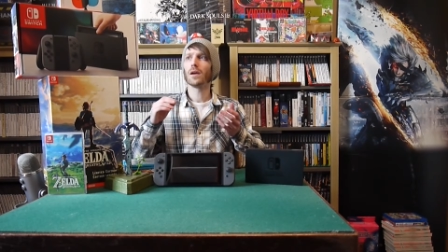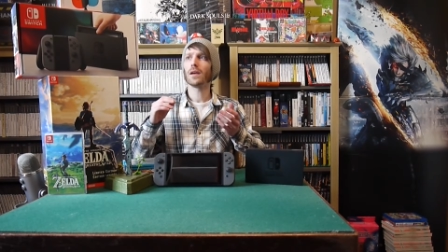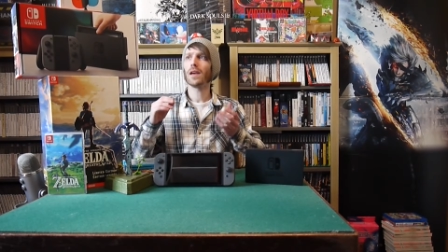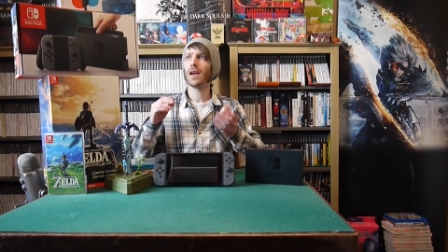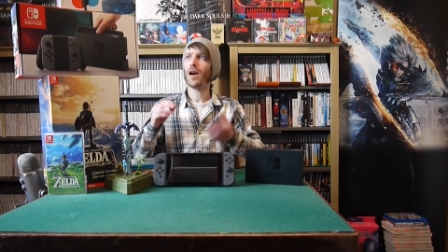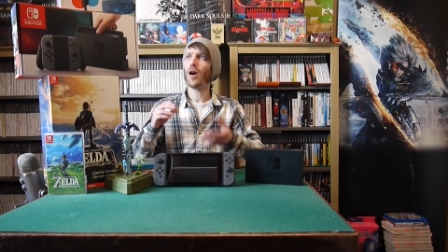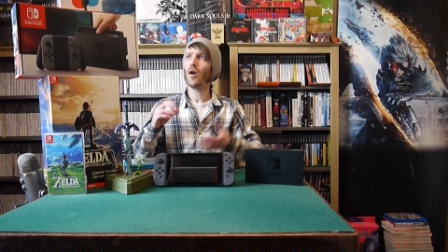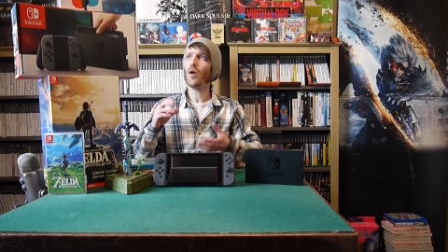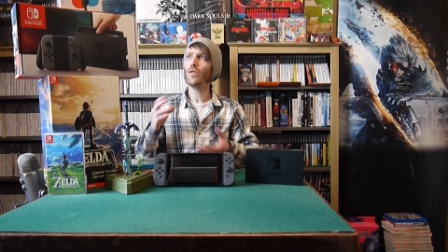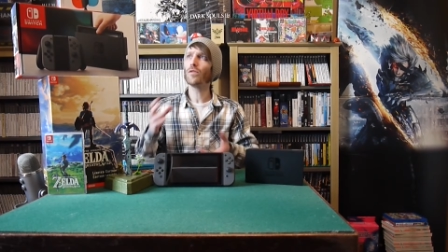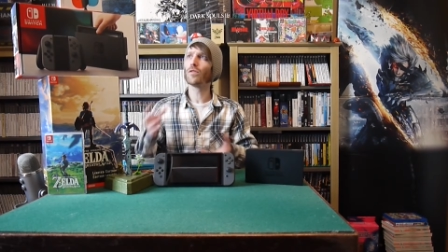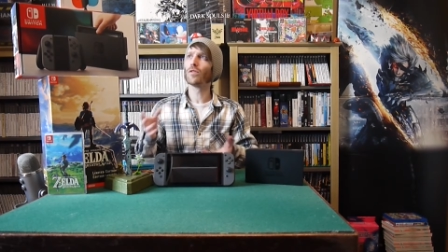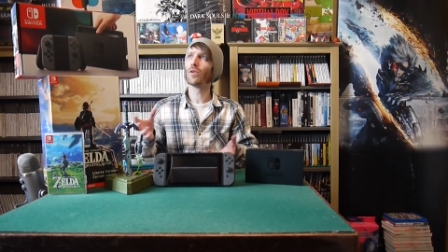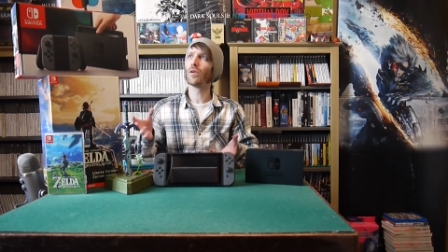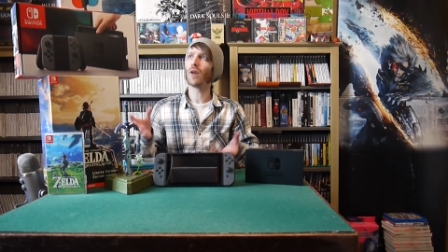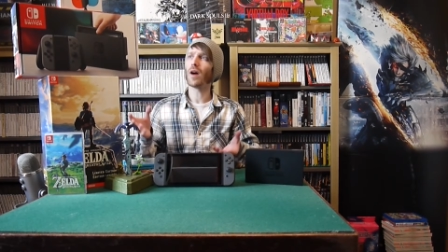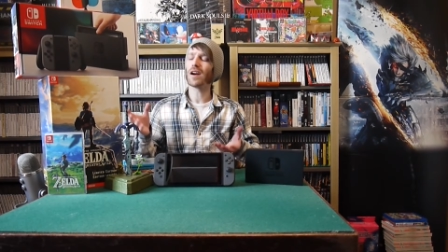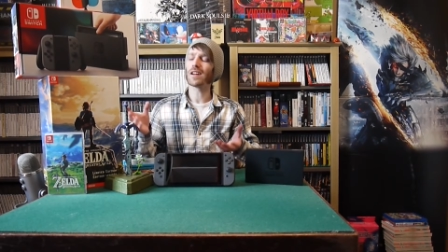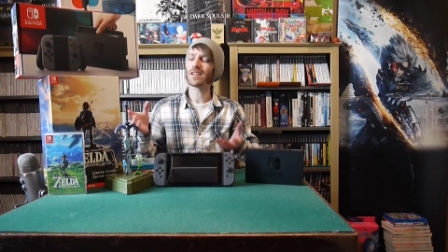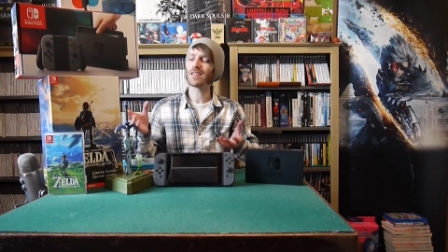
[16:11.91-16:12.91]
Yeah,
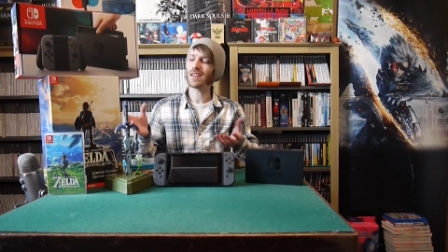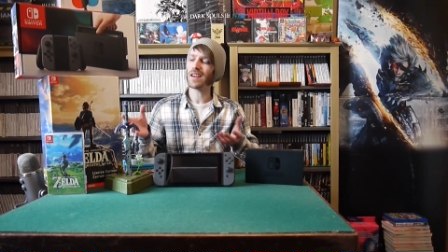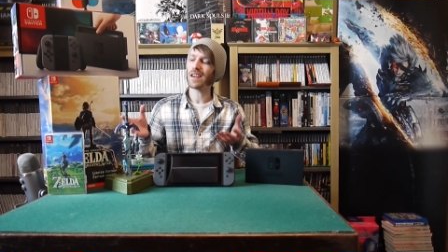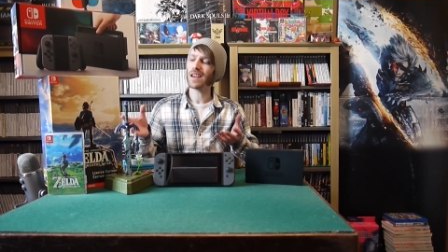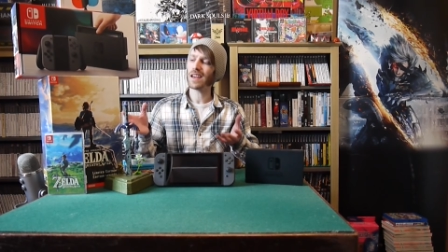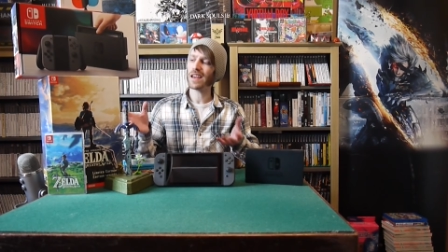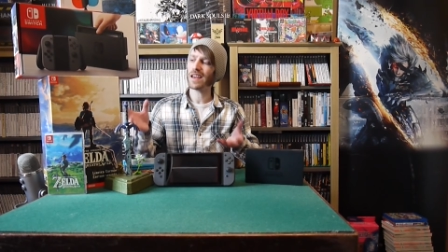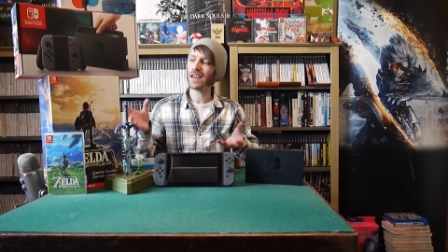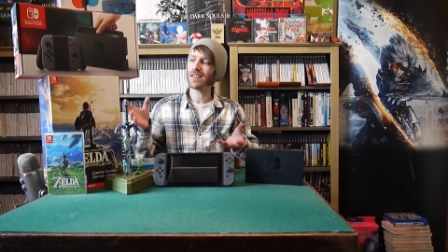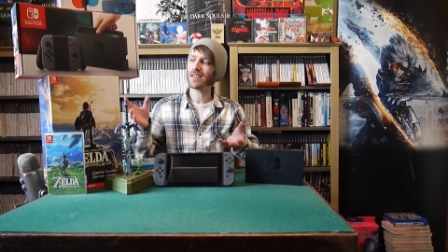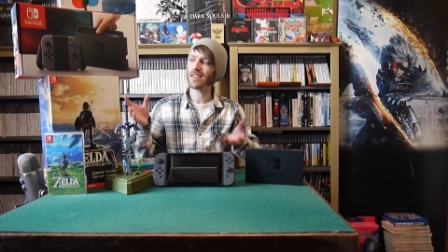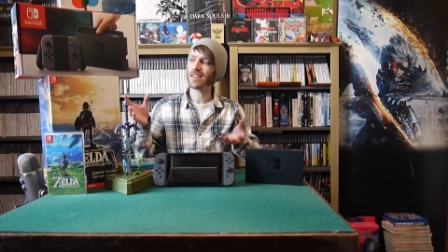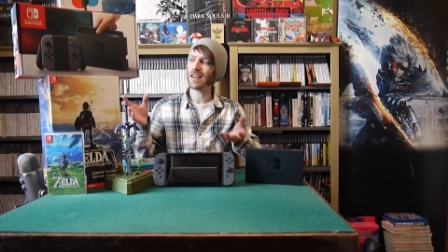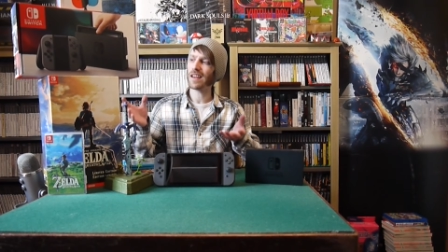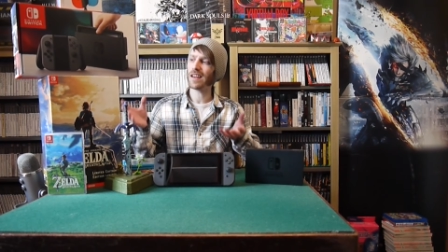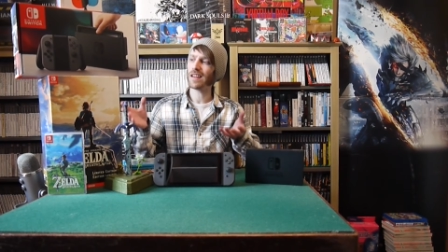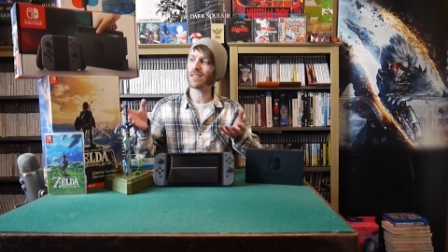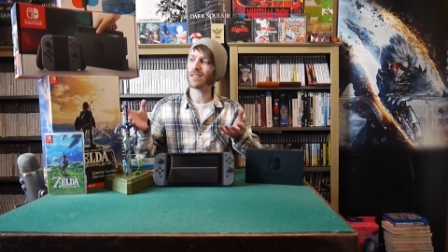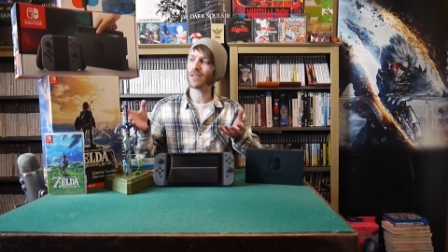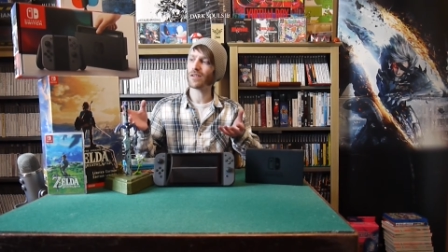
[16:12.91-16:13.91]
overall, I'd say
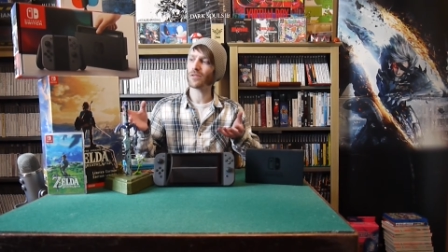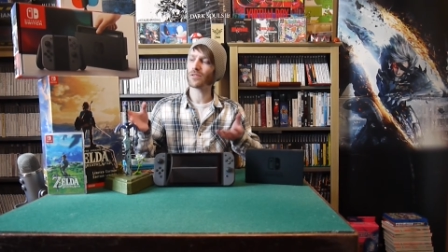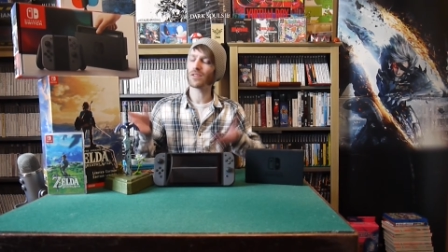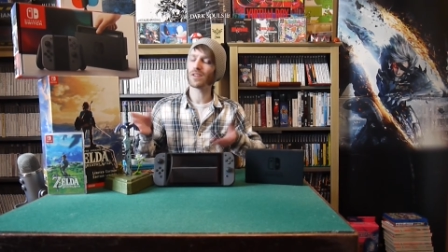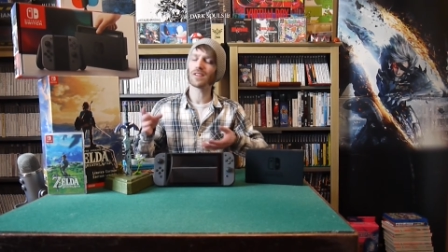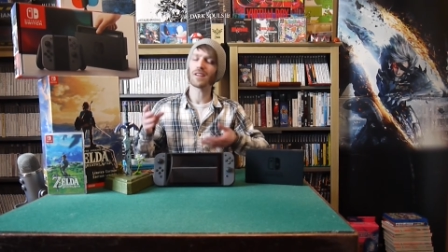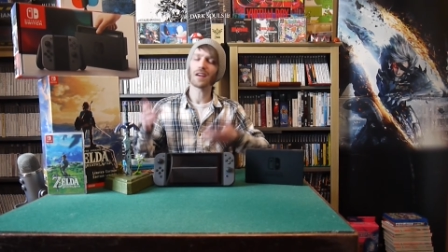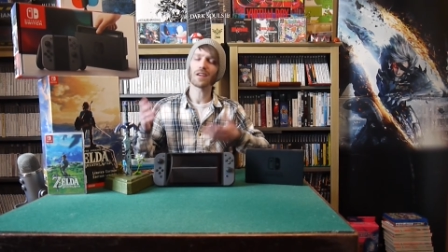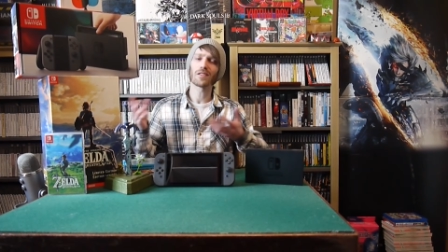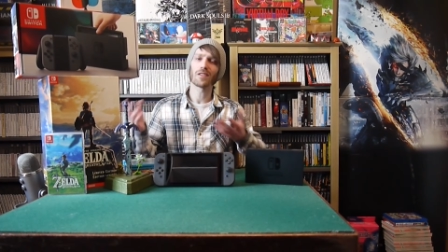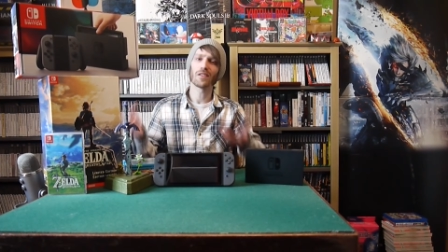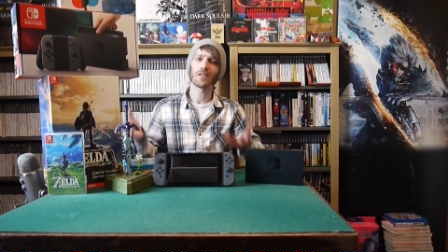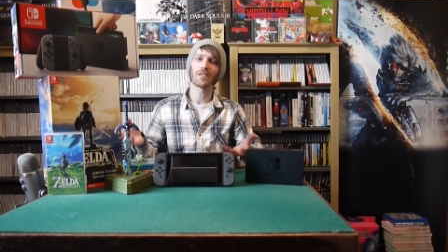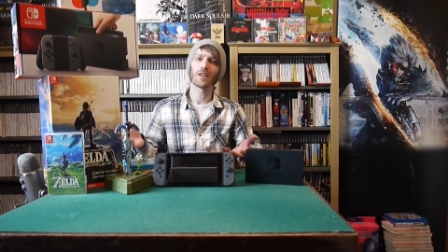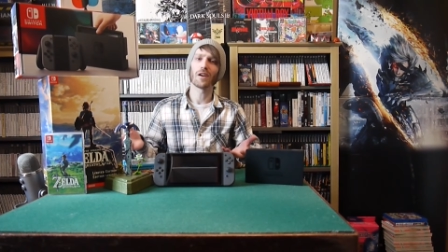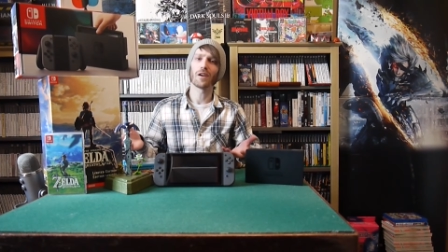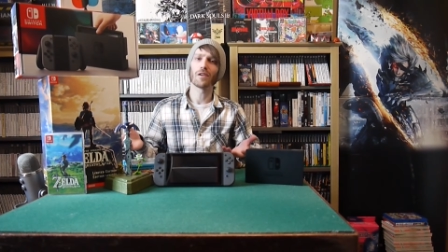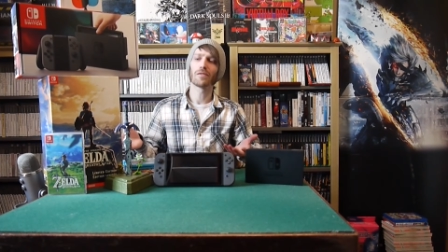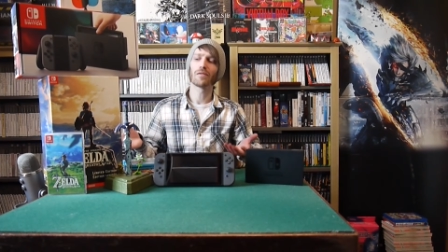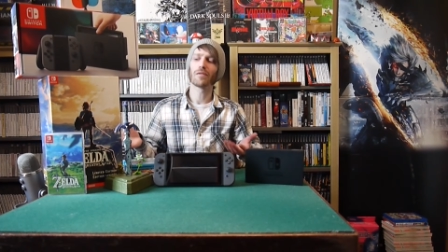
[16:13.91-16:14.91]
it's obviously down to
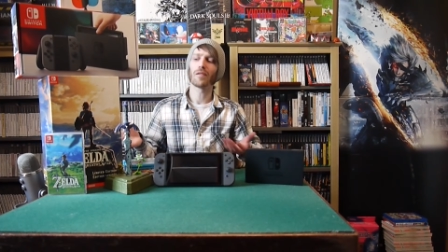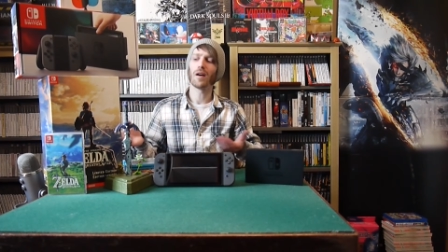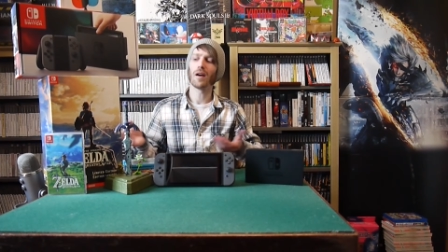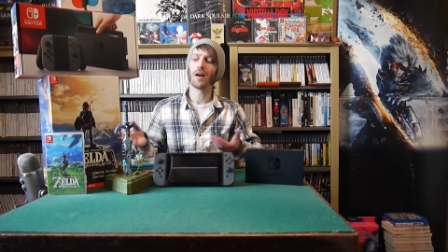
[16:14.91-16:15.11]
yourself.